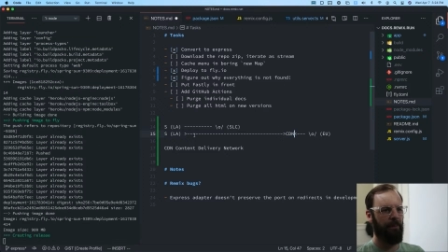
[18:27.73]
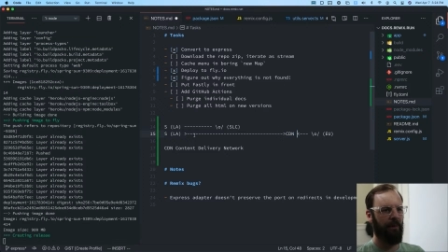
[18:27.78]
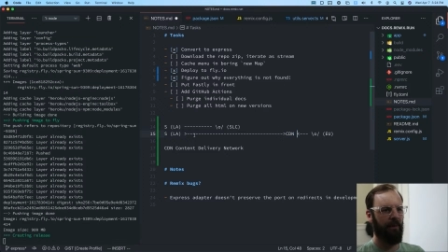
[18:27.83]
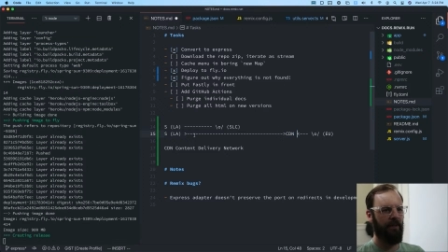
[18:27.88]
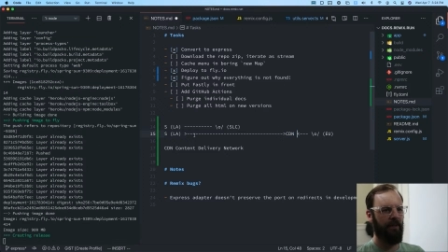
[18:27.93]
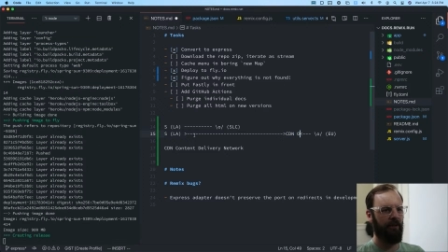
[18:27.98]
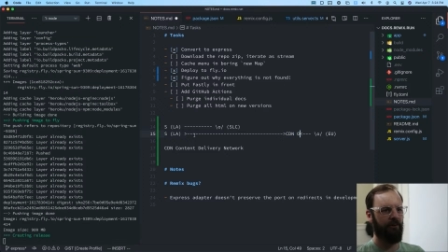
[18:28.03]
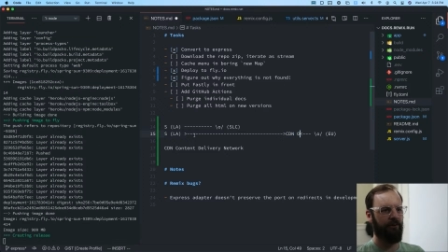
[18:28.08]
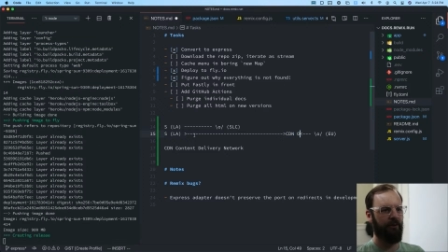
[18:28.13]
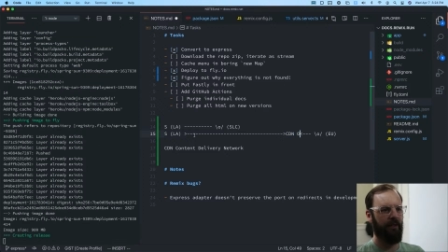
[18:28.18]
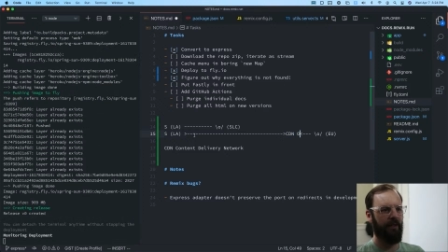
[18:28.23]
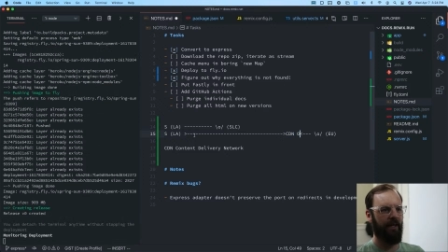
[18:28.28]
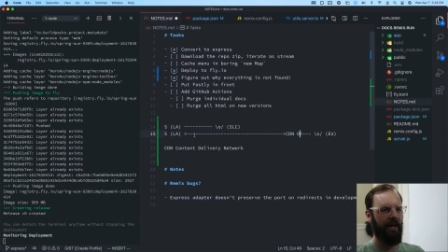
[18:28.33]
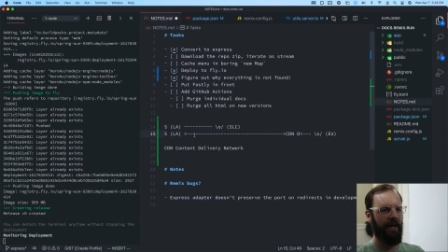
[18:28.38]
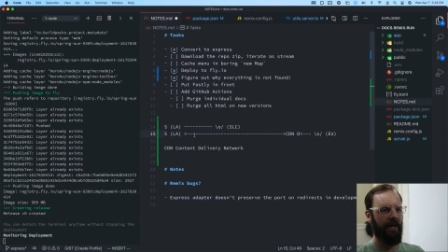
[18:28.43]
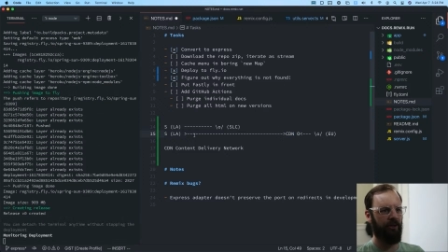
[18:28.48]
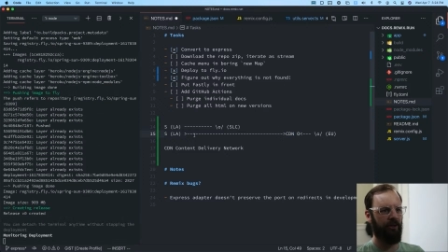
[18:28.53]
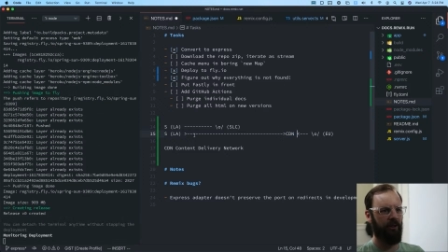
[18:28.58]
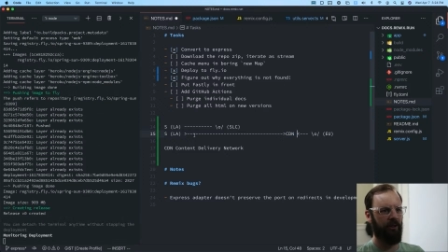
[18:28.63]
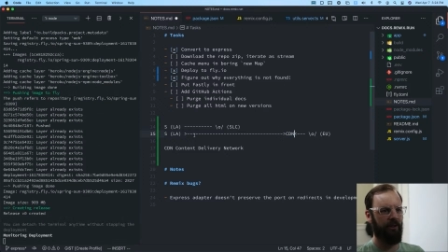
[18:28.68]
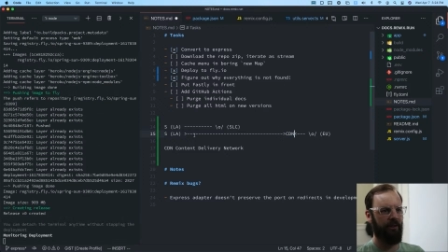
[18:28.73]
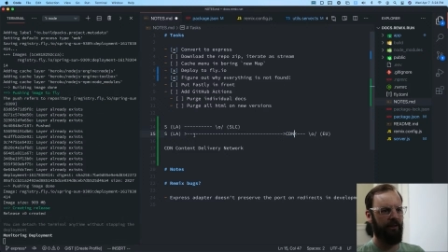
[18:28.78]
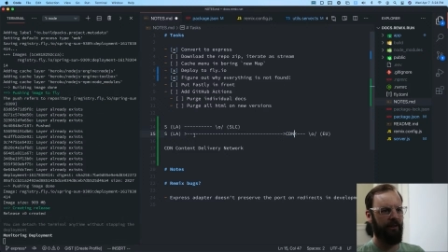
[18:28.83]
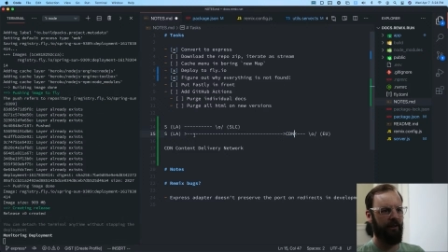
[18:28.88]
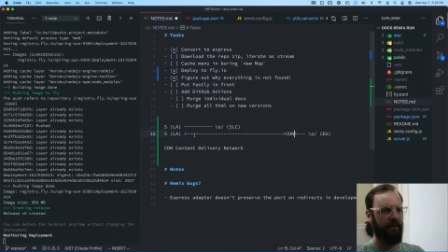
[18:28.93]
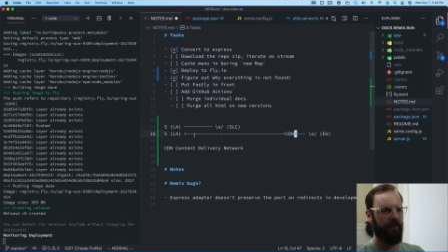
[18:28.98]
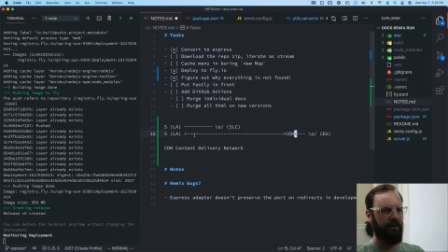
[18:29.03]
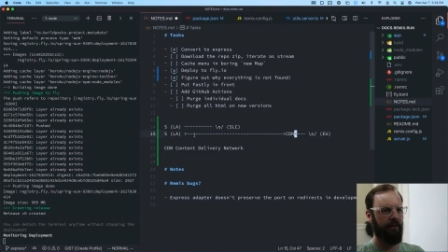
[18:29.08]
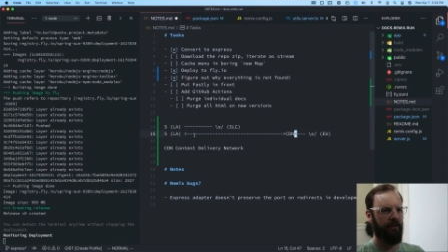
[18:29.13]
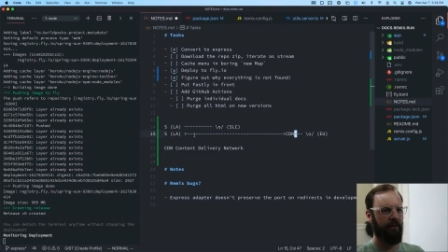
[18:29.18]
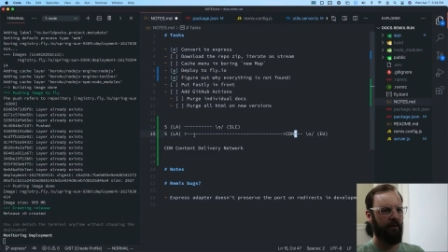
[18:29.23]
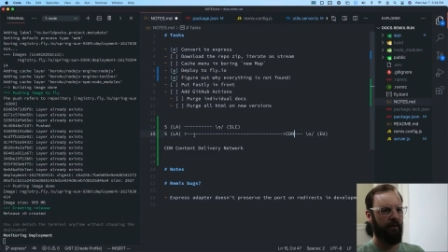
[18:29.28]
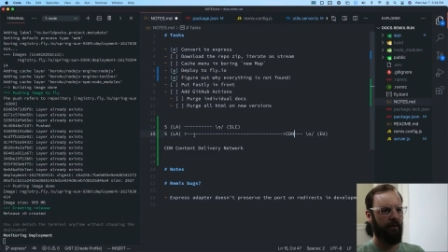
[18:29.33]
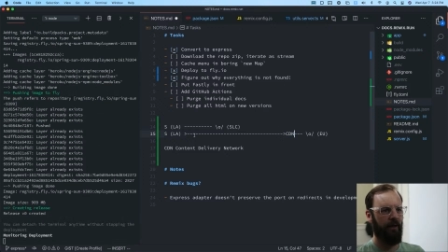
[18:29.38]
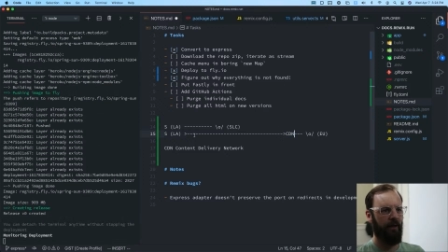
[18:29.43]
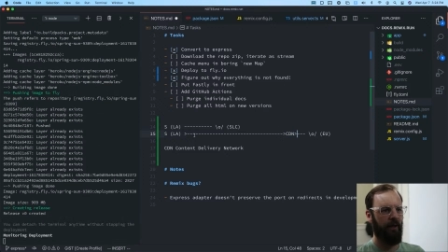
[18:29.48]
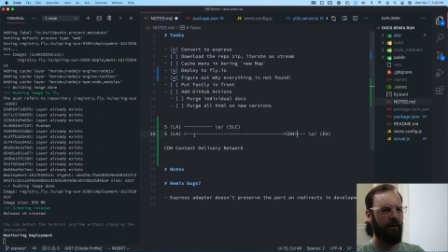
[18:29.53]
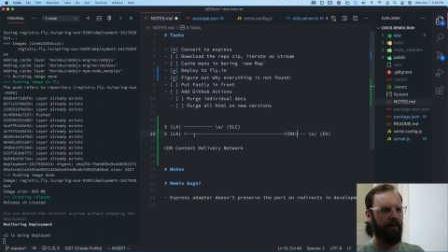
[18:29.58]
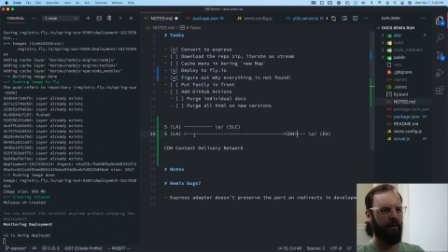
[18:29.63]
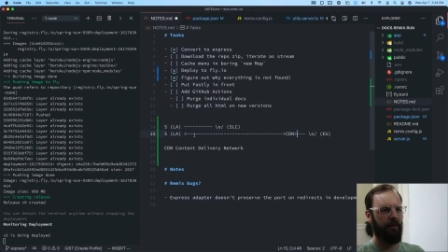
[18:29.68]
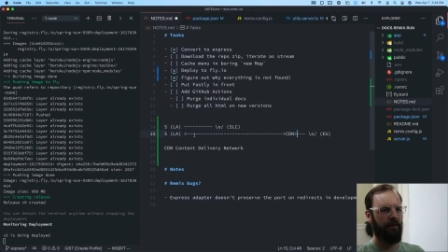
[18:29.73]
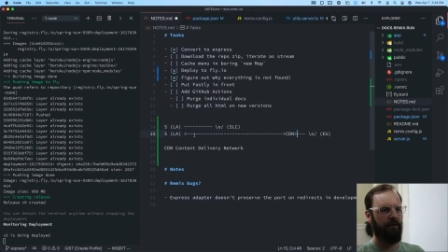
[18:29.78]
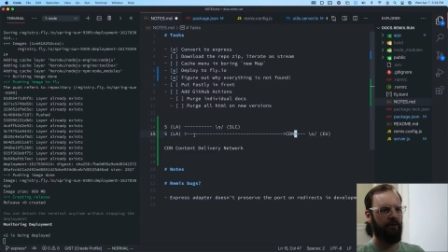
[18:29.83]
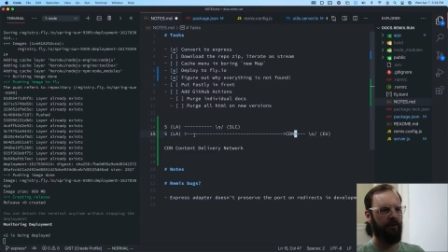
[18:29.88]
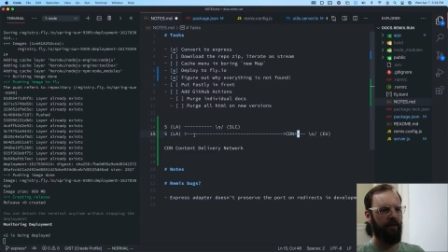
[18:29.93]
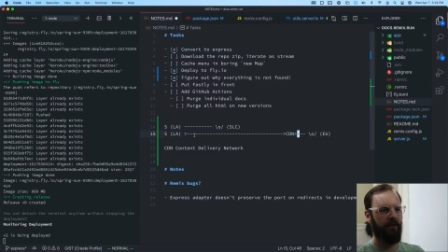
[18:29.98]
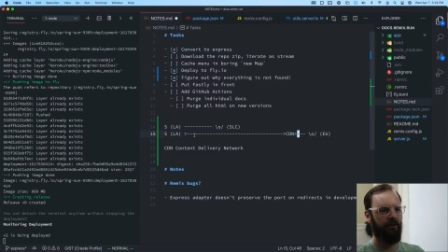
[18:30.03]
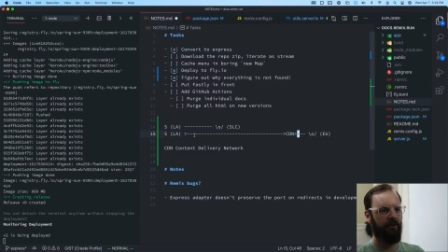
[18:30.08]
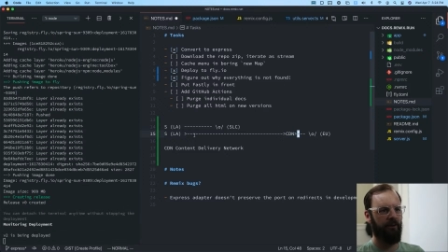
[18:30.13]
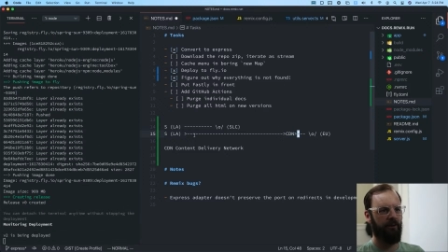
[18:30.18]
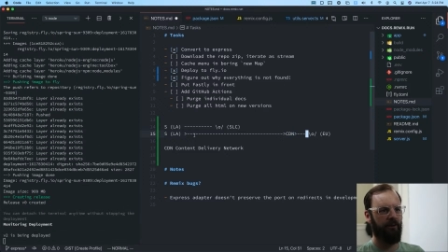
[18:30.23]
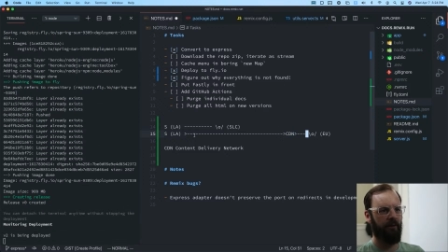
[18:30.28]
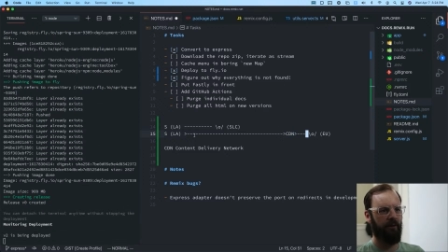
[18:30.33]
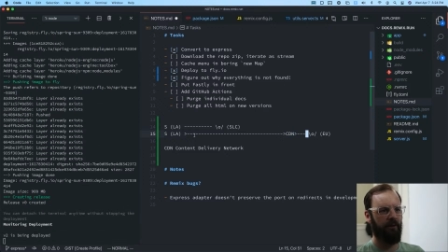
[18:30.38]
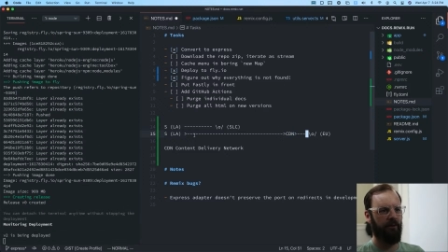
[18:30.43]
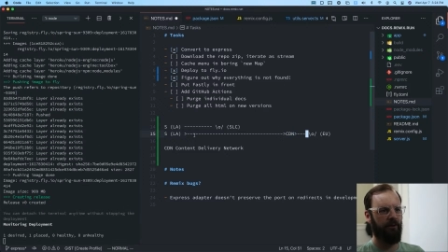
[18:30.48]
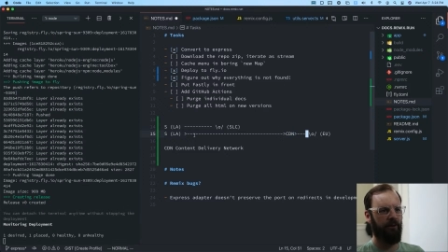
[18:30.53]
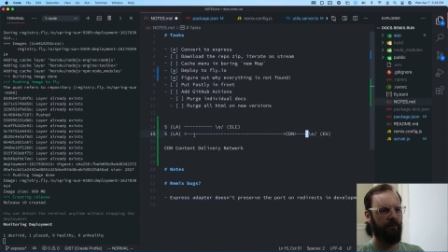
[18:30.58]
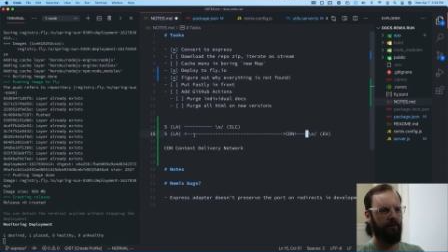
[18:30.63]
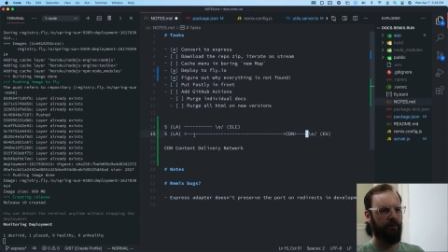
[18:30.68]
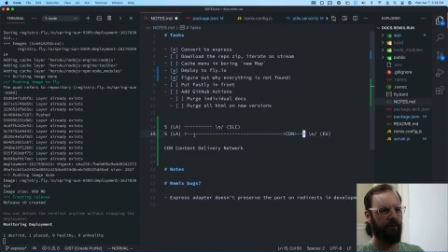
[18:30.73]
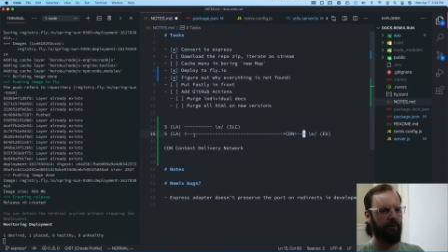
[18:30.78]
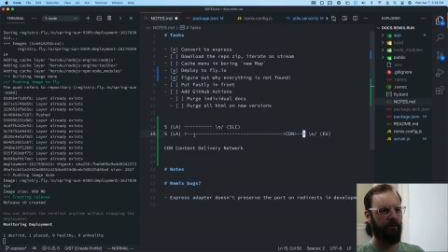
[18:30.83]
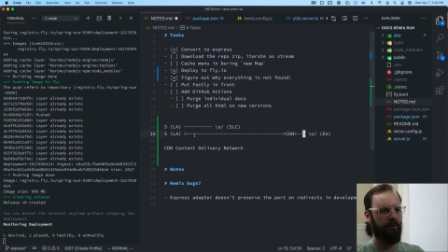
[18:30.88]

Now it's going to cache it in here, and then it sends it to this user.